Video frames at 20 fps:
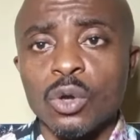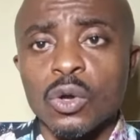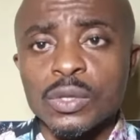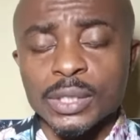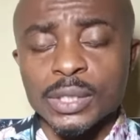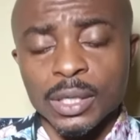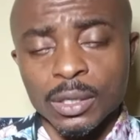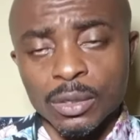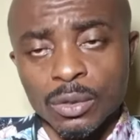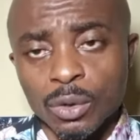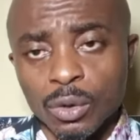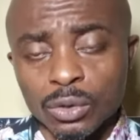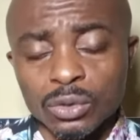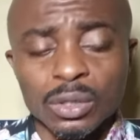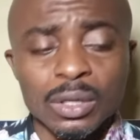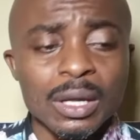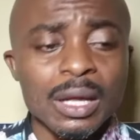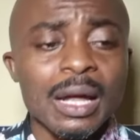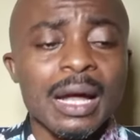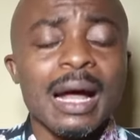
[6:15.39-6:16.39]
trust in god
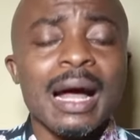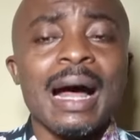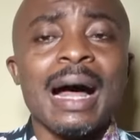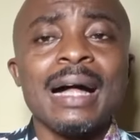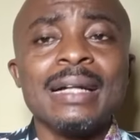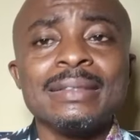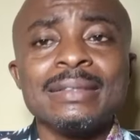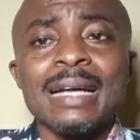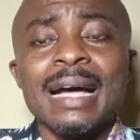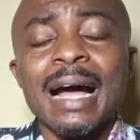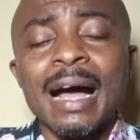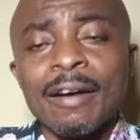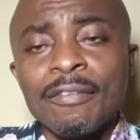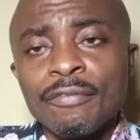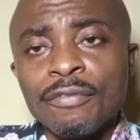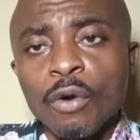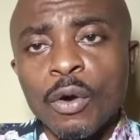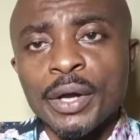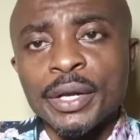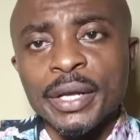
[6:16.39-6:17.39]
and
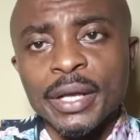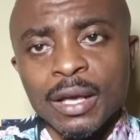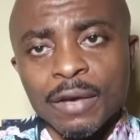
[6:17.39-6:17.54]
avoid